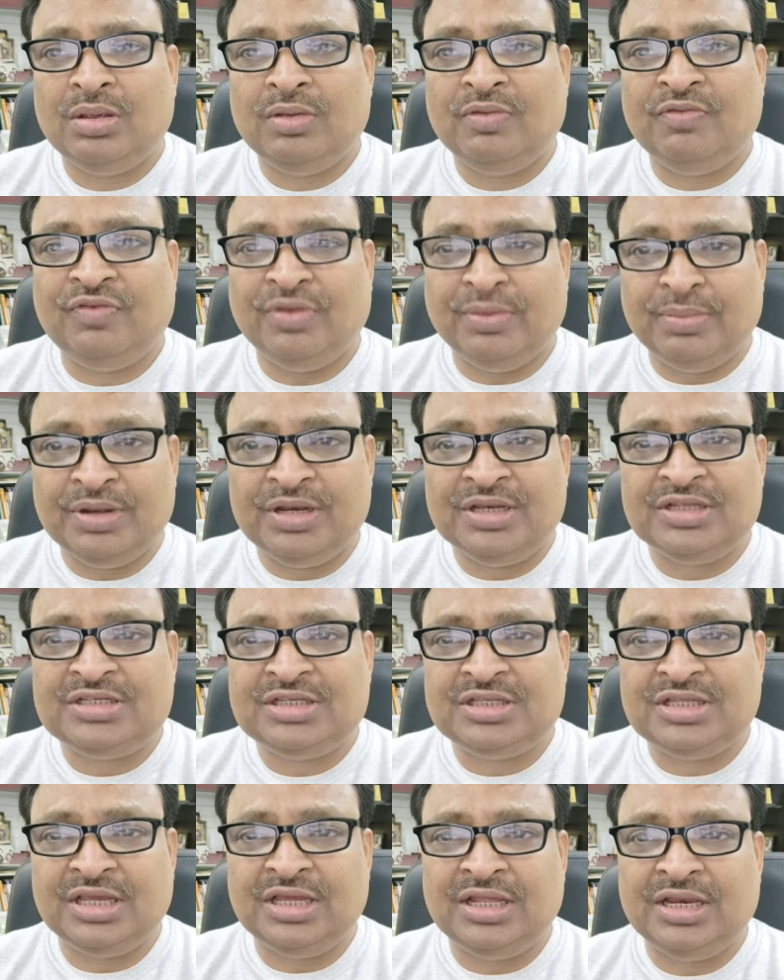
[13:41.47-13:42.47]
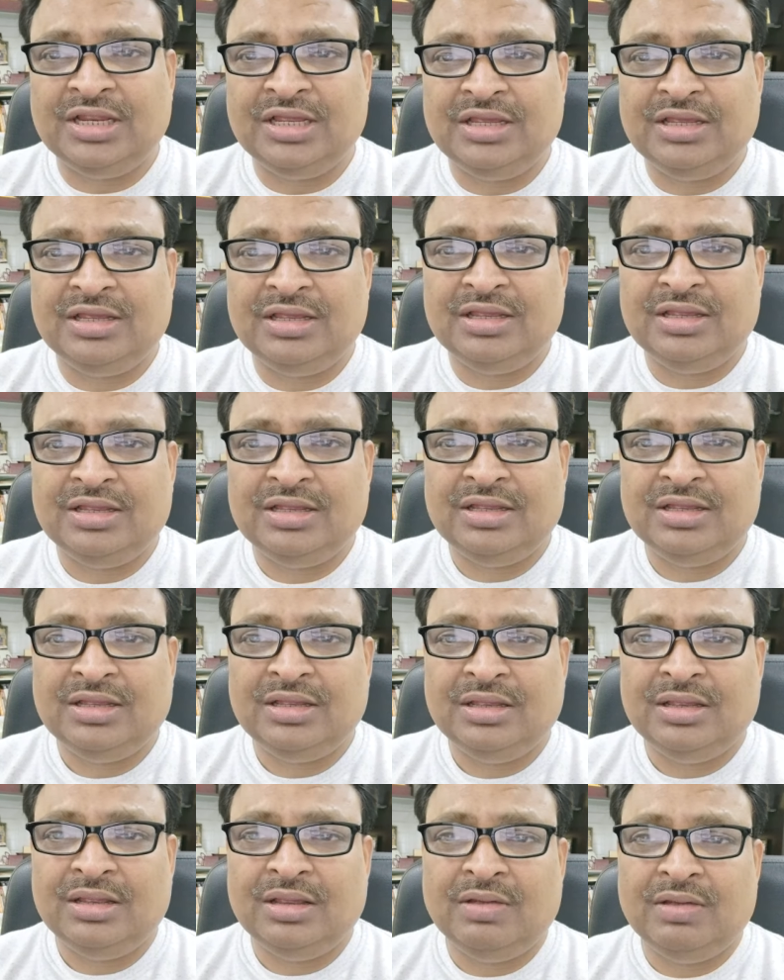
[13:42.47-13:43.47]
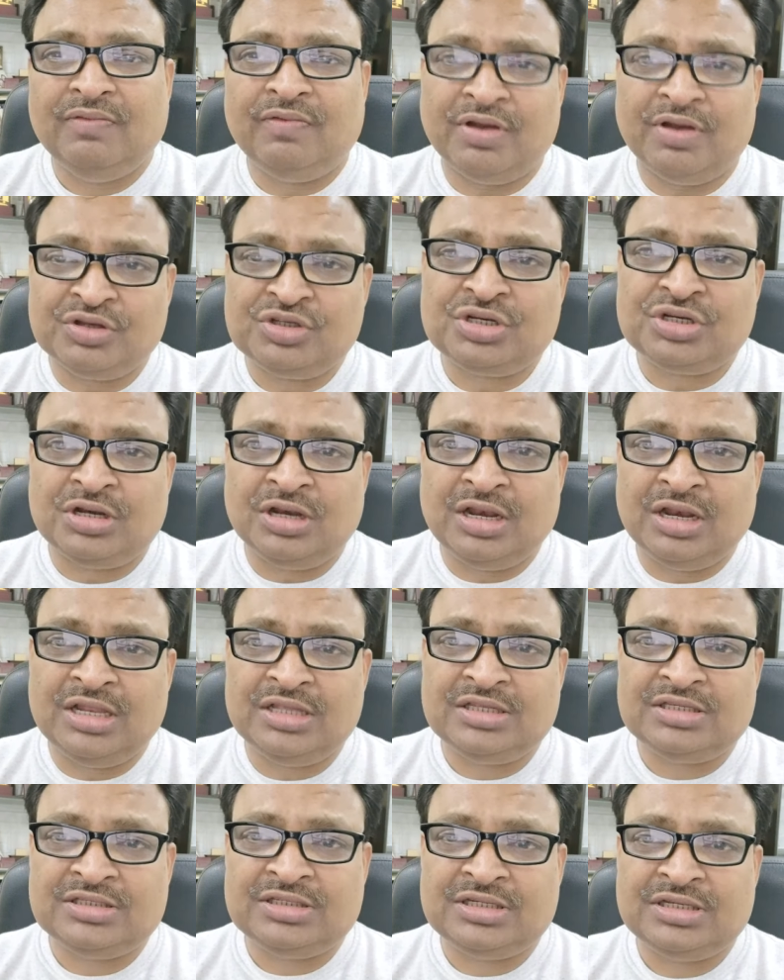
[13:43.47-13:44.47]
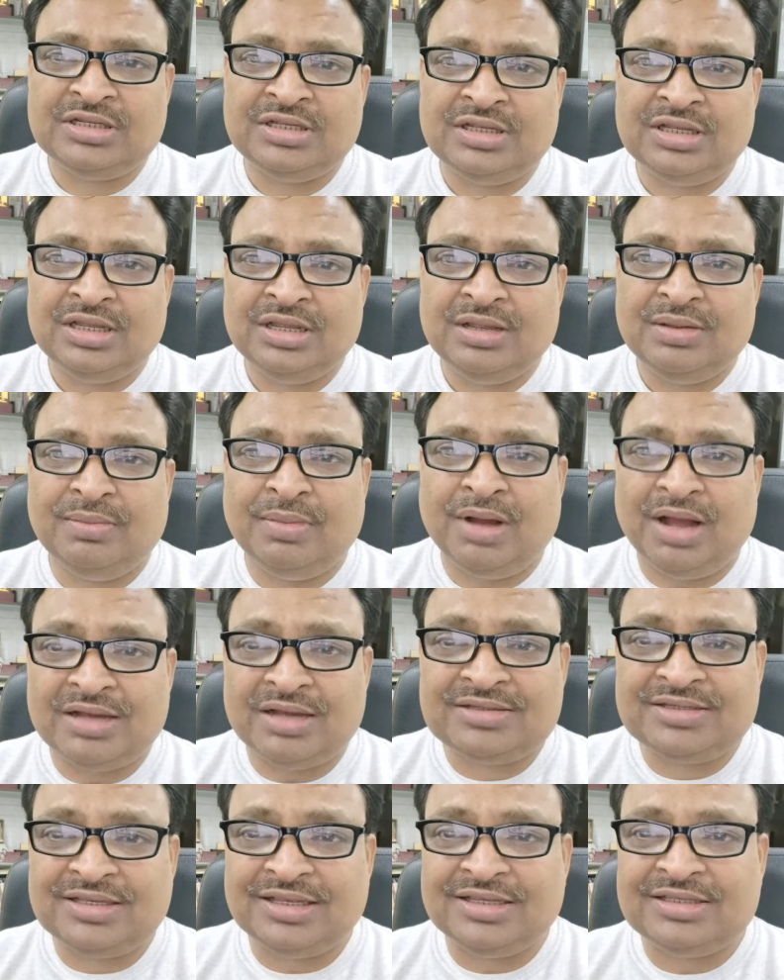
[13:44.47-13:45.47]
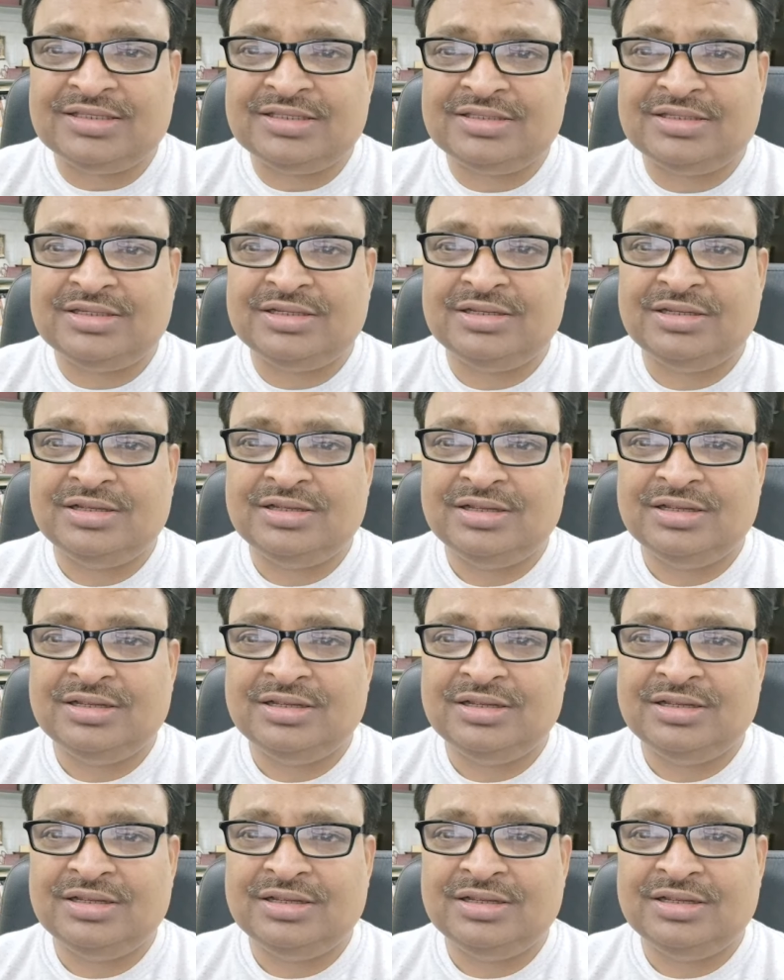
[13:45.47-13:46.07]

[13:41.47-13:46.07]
feminist theory, functionalist, Marxist.